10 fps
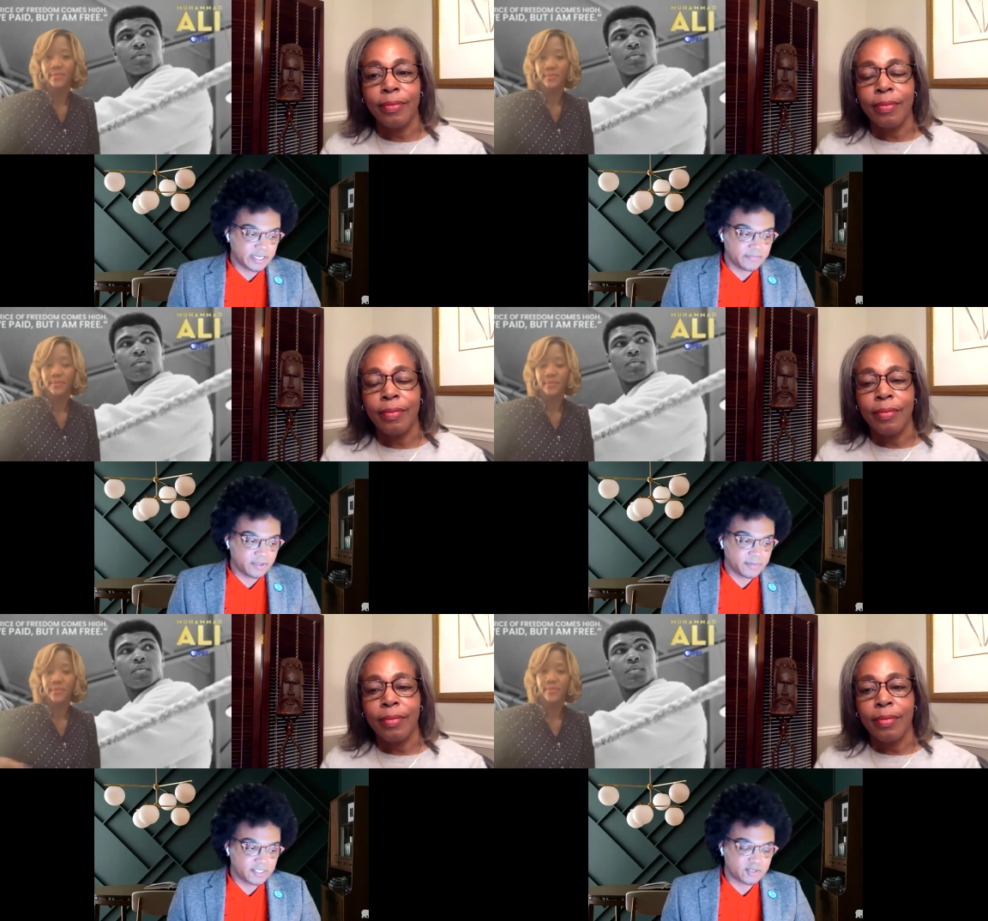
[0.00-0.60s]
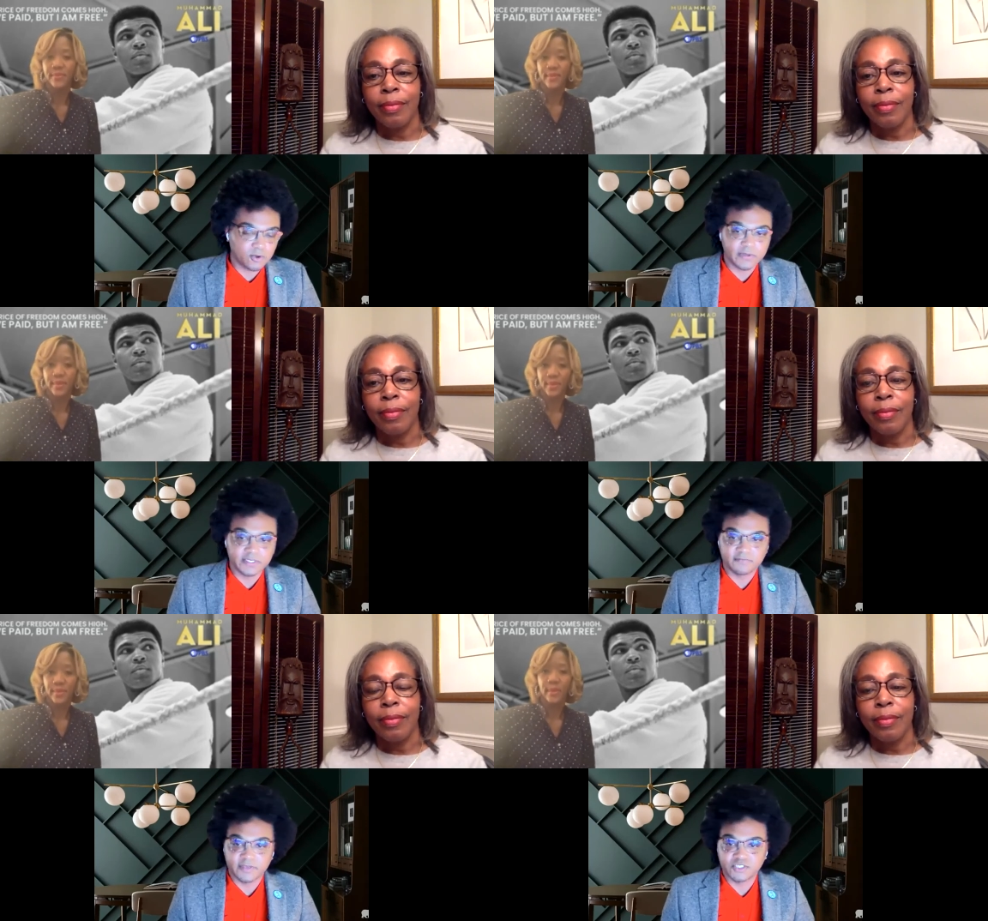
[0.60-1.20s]
Speaker 1: is looking at them
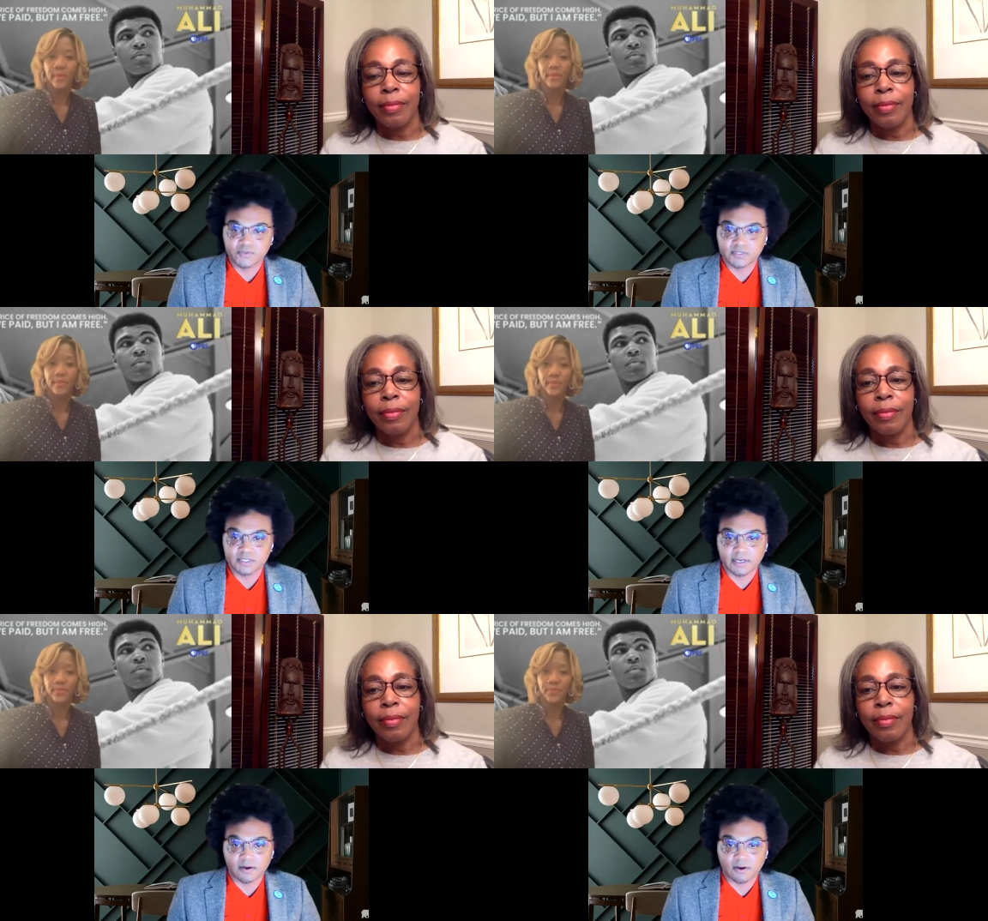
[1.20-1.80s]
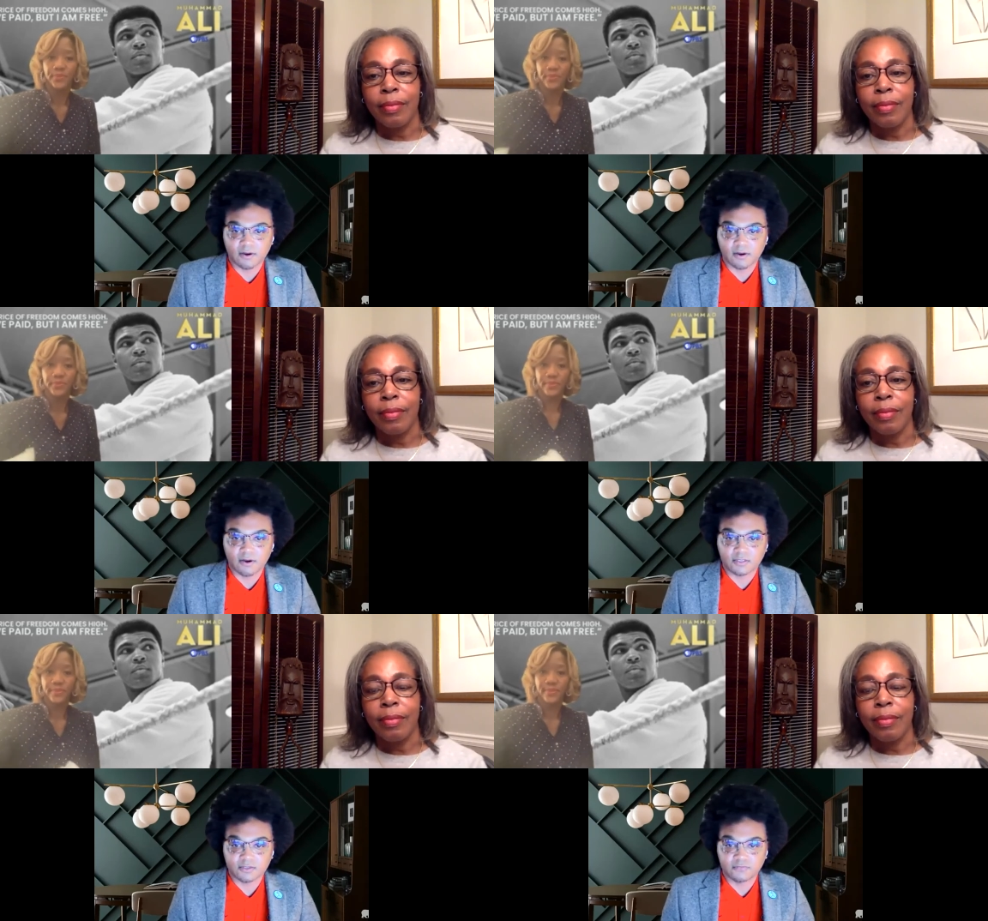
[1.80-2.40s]
as whole individuals that
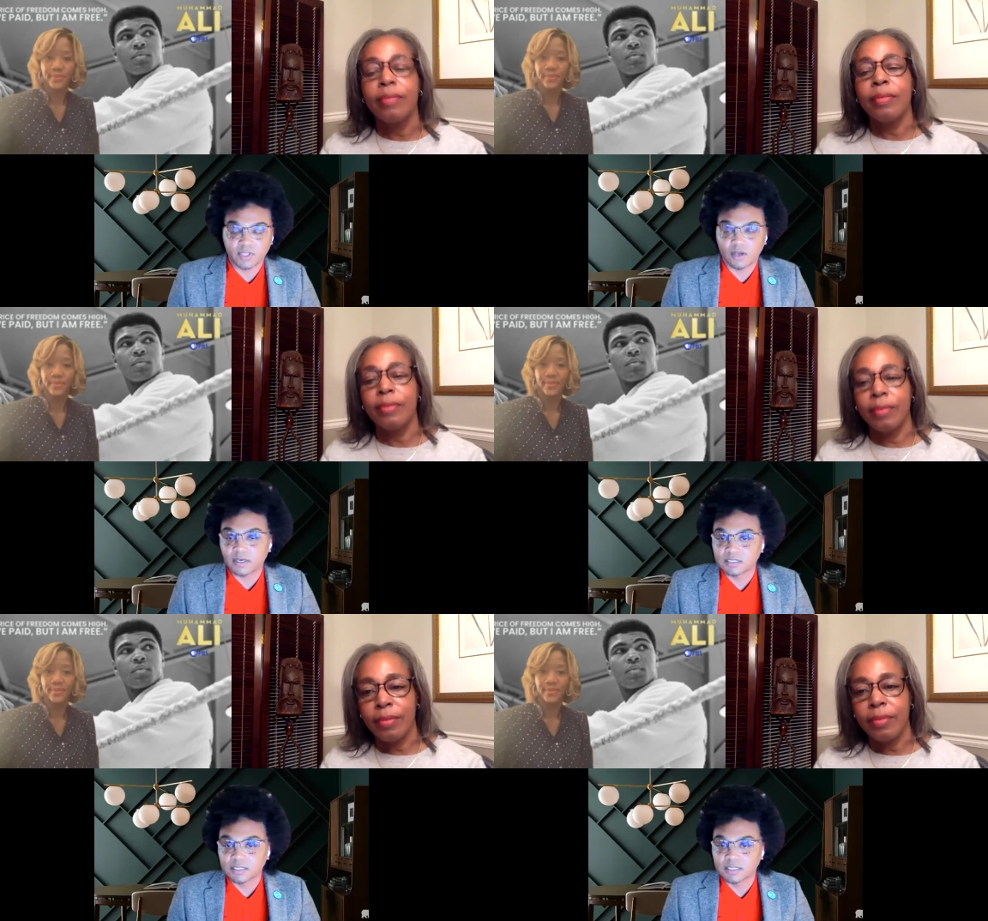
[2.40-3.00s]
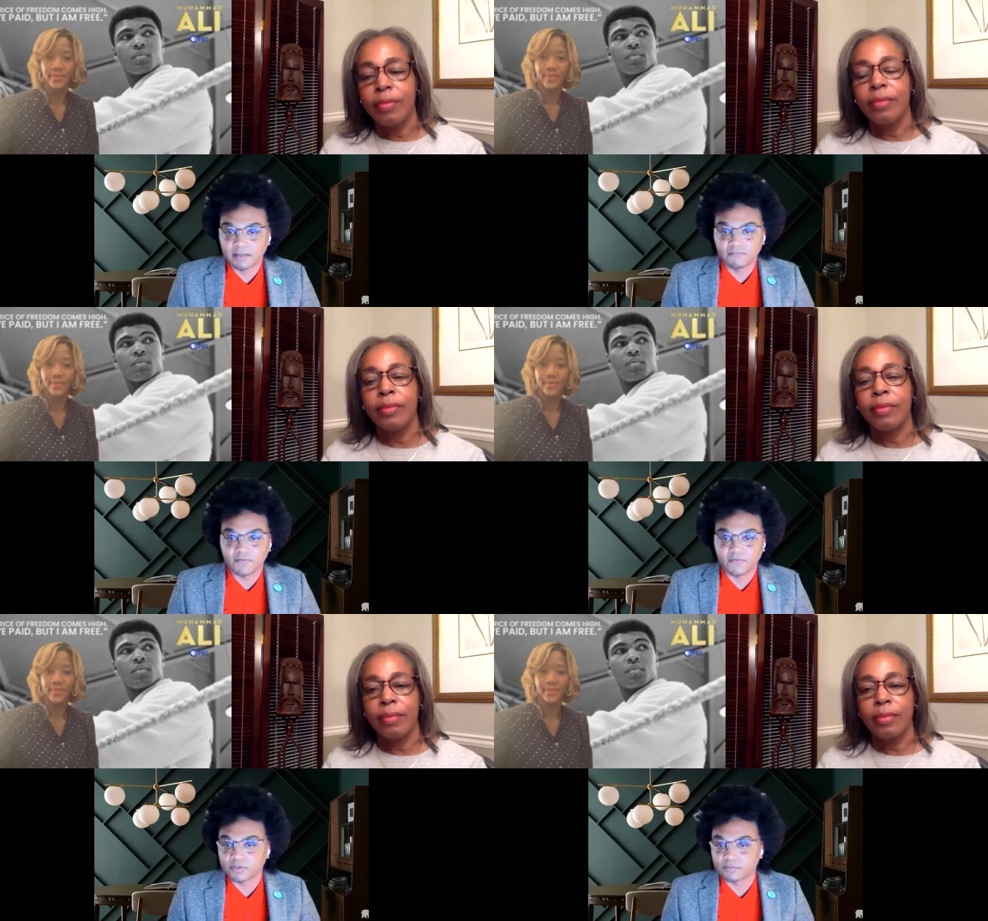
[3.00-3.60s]
are also flawed
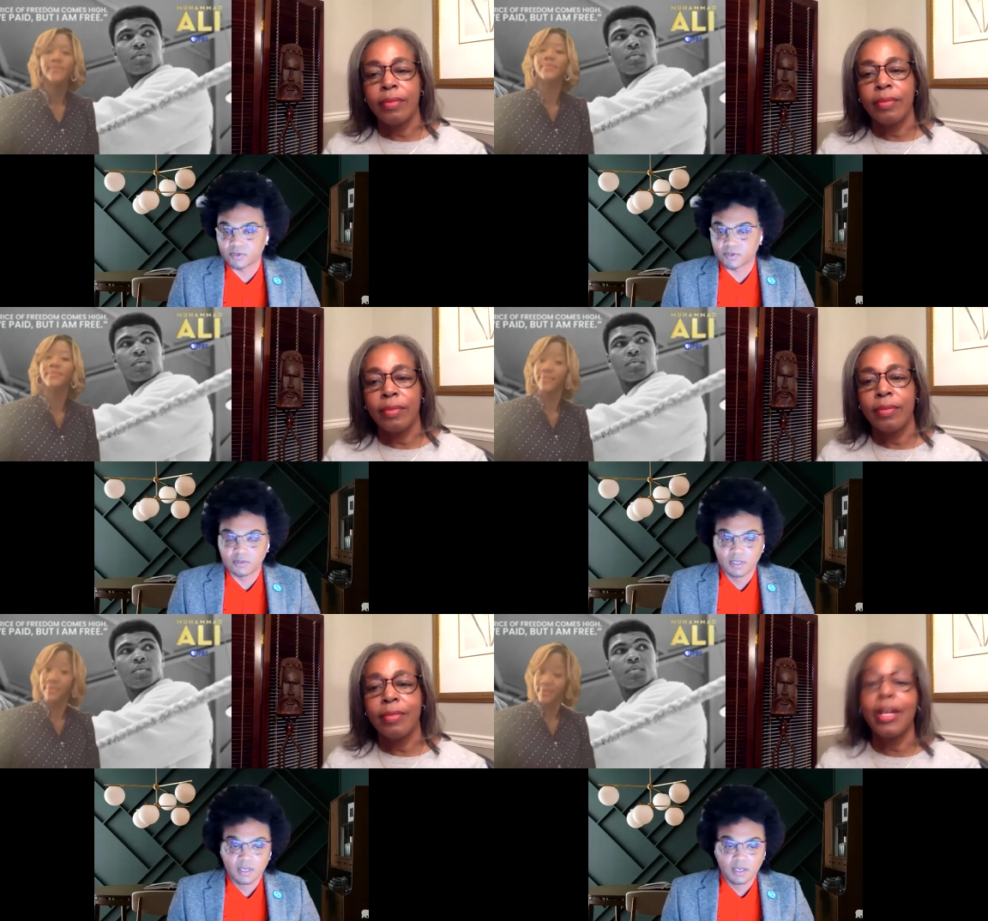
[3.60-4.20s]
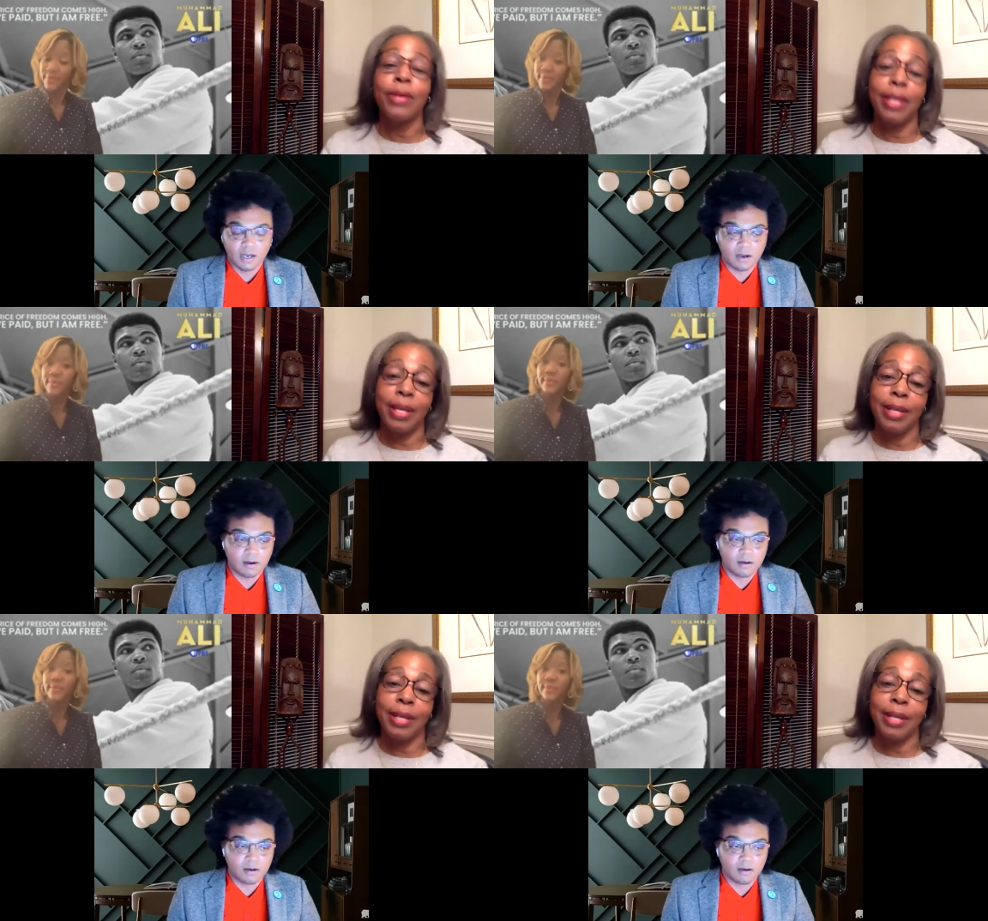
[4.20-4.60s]
and vulnerable.